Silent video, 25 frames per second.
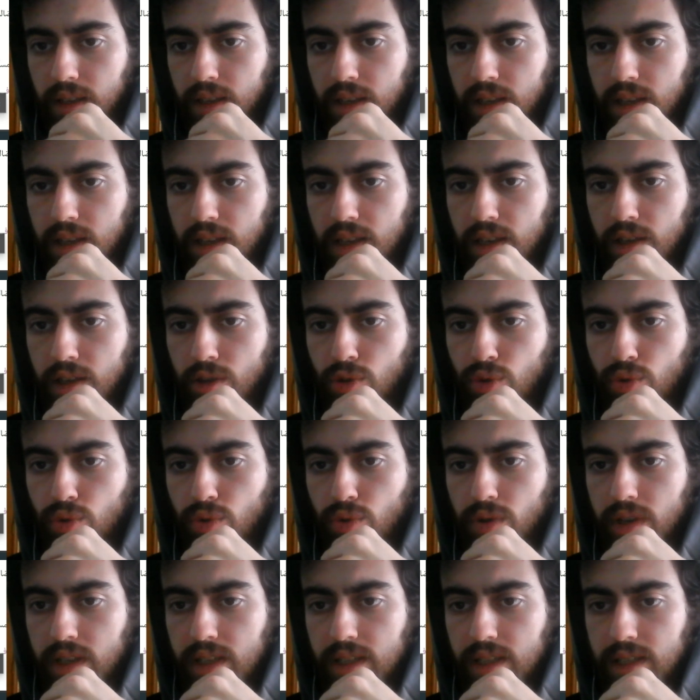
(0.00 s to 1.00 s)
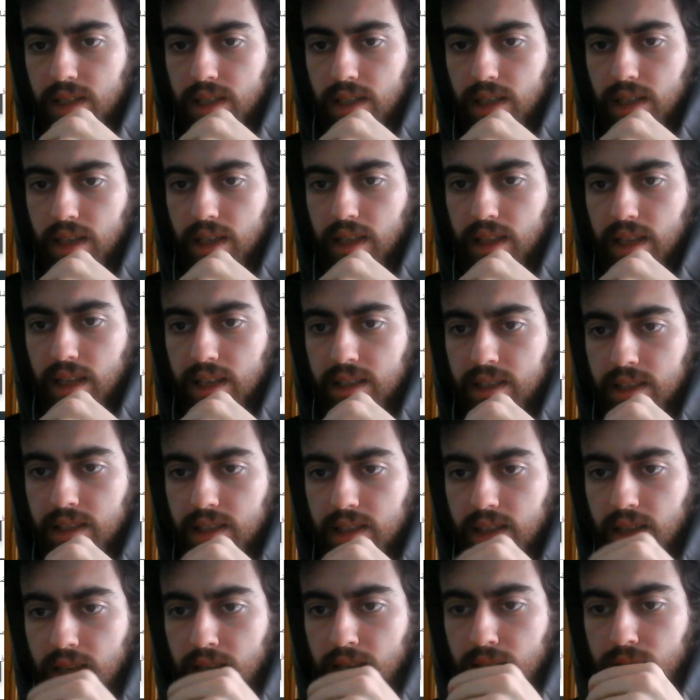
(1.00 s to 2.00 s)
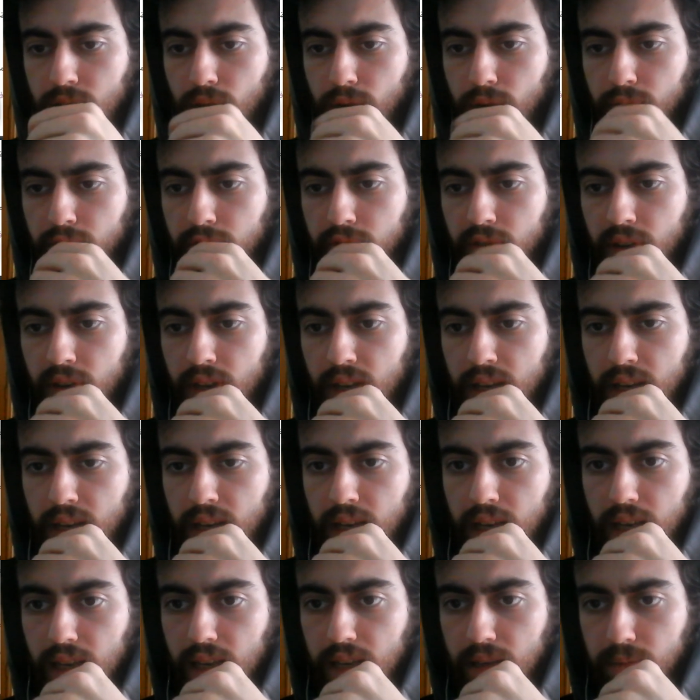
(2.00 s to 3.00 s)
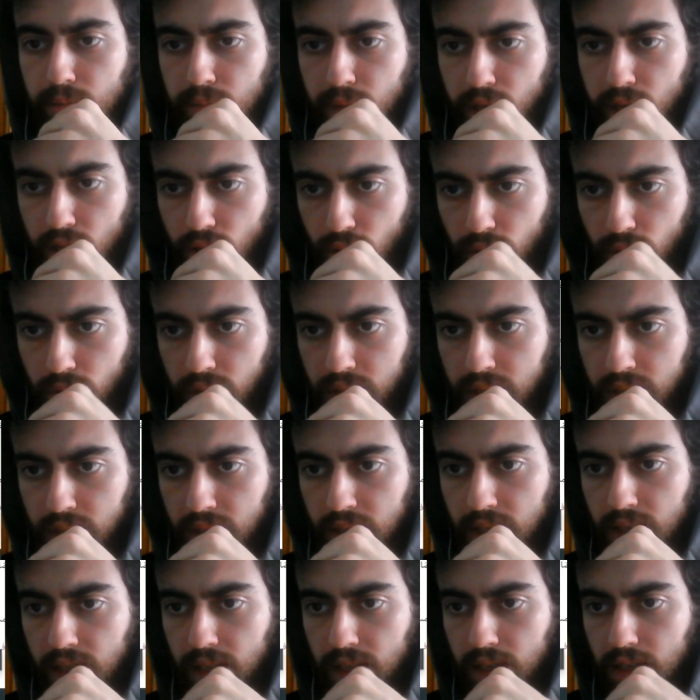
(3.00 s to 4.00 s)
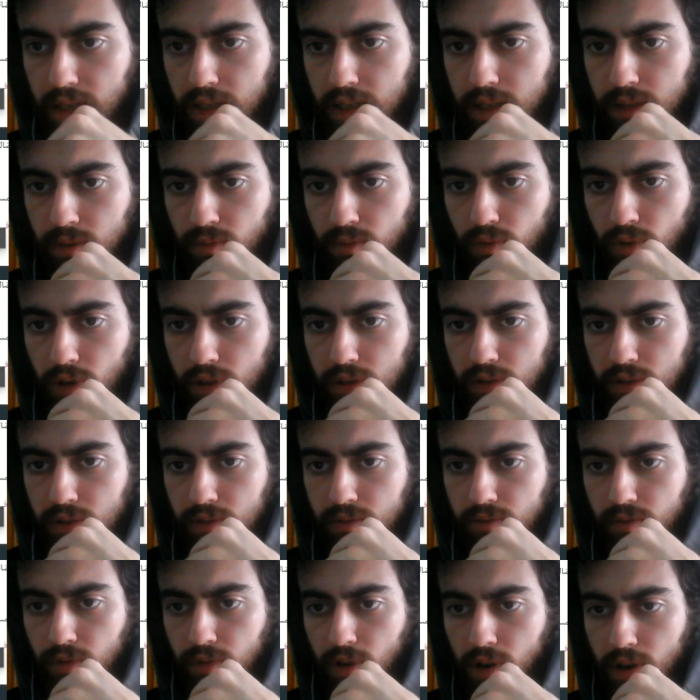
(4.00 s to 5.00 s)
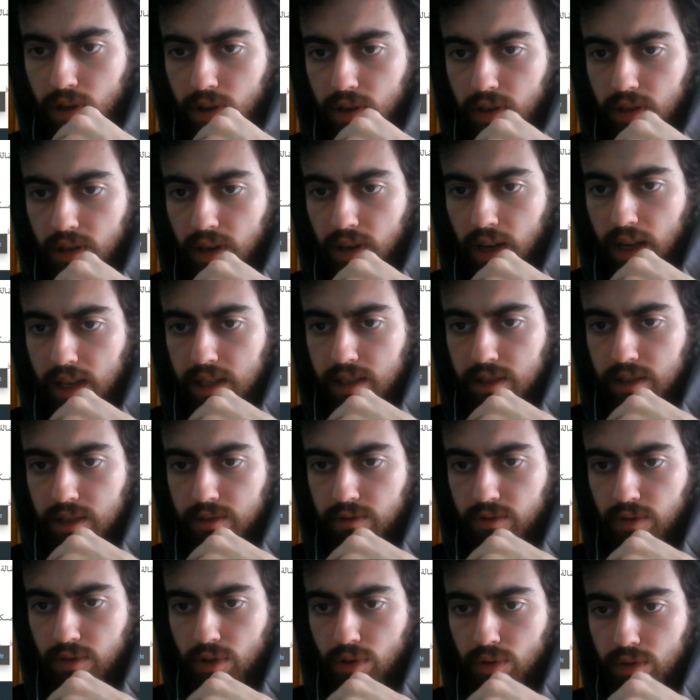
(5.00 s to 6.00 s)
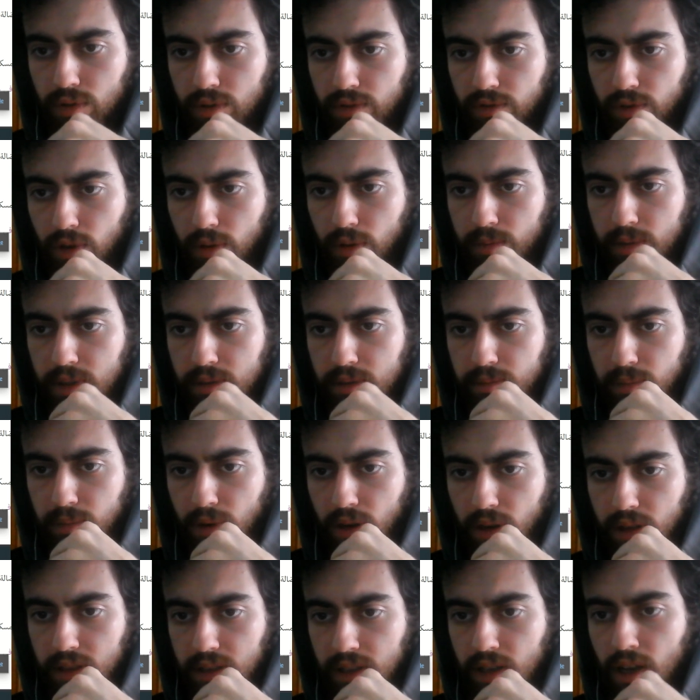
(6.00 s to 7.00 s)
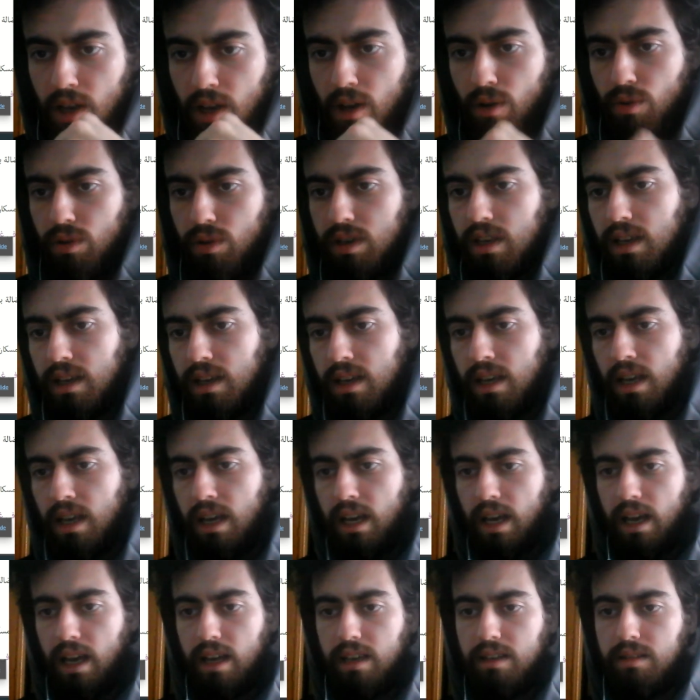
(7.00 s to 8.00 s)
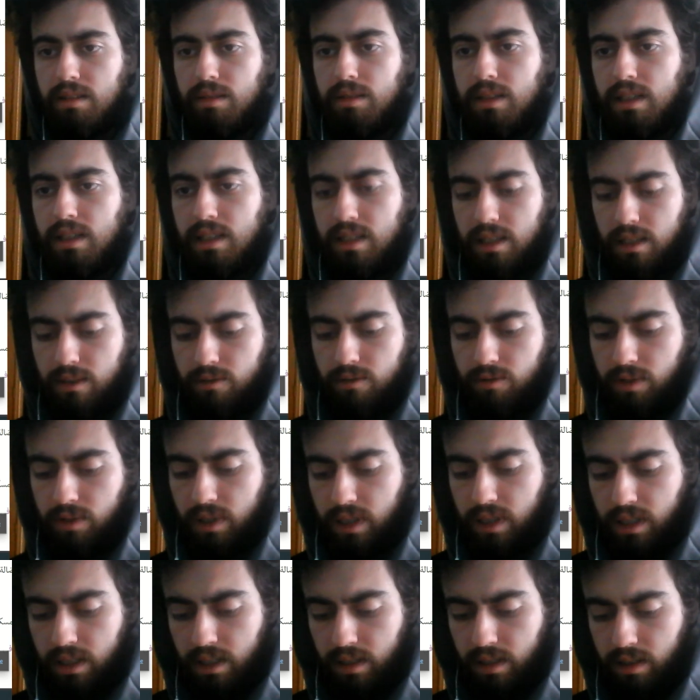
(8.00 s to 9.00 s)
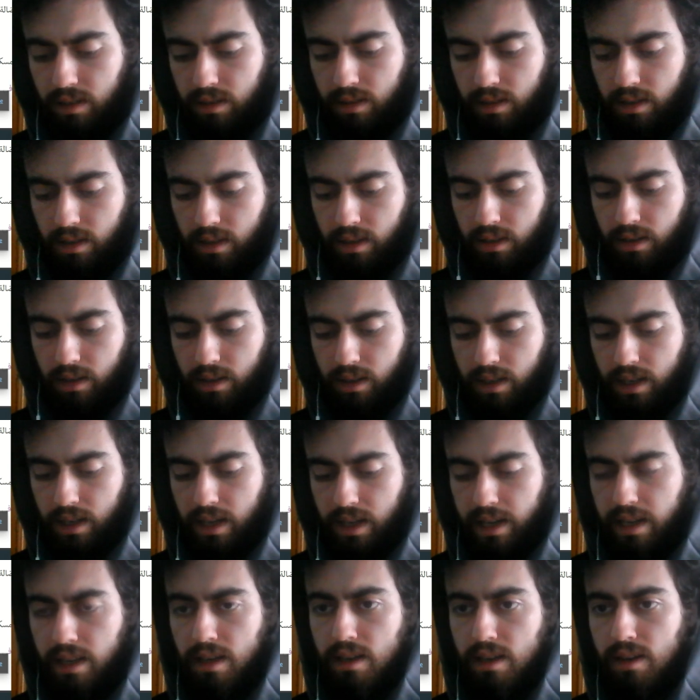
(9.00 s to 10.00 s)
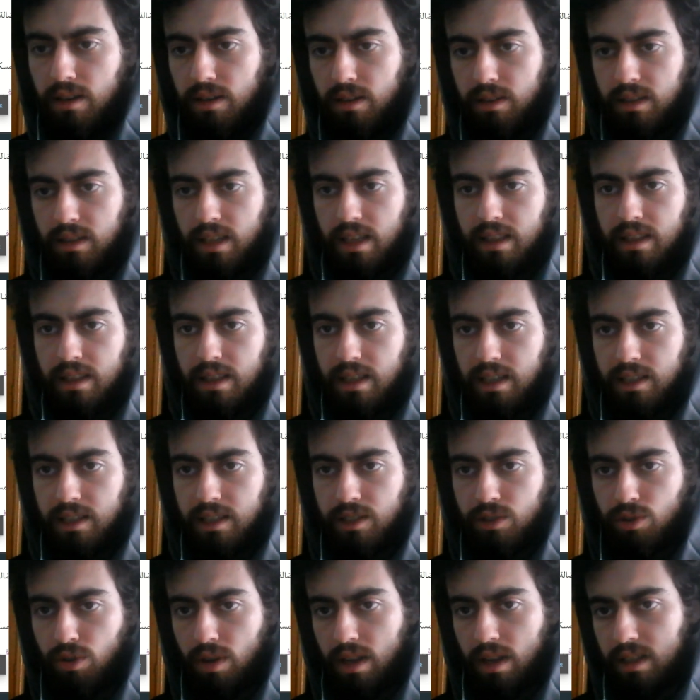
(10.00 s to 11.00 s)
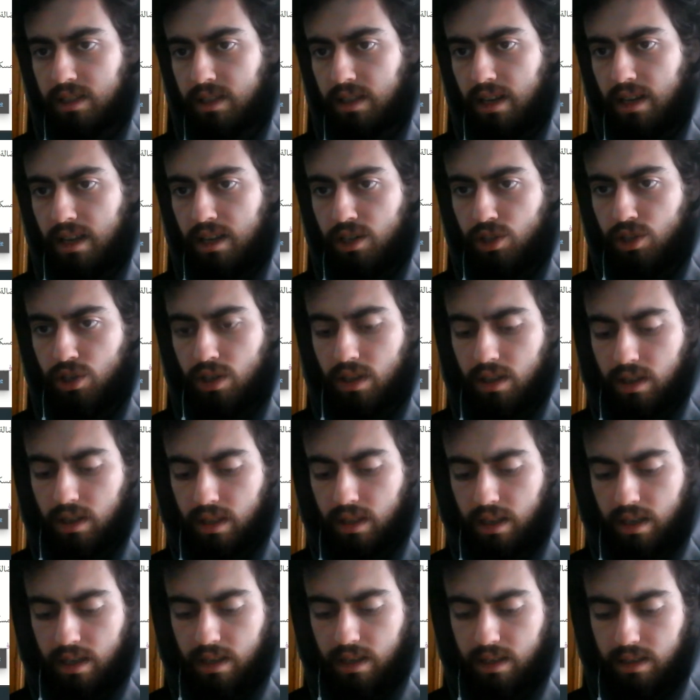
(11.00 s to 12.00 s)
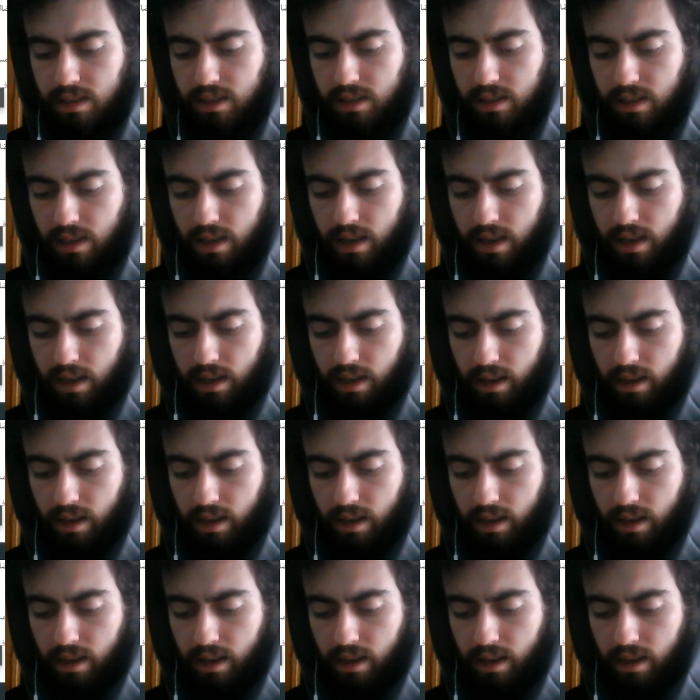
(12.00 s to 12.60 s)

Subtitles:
he who is in a state of impurity is what water has flowed from his body. Okay, this is very clear that this translation is